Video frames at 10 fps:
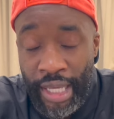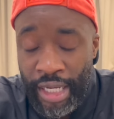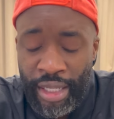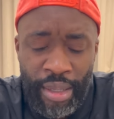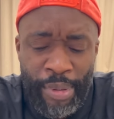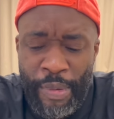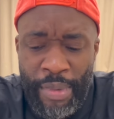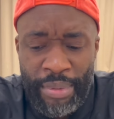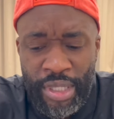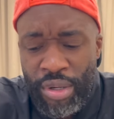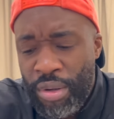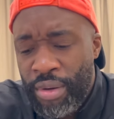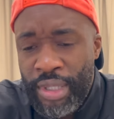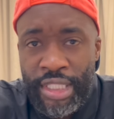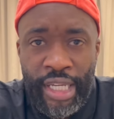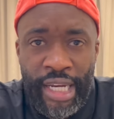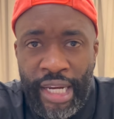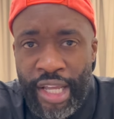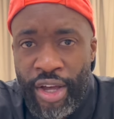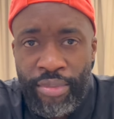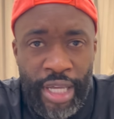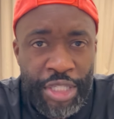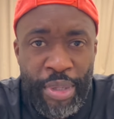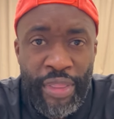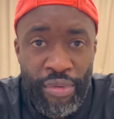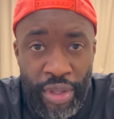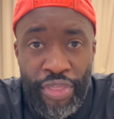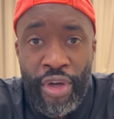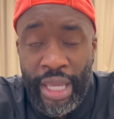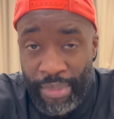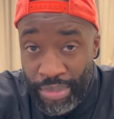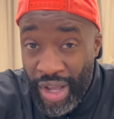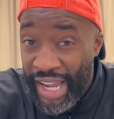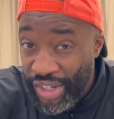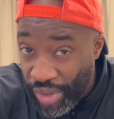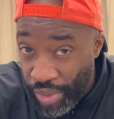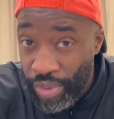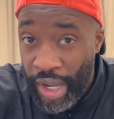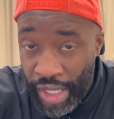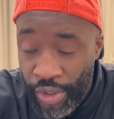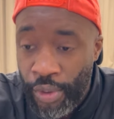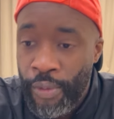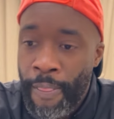And people might say, oh, one second, Eddie, calm down. He's been at the ring 30 months. I know,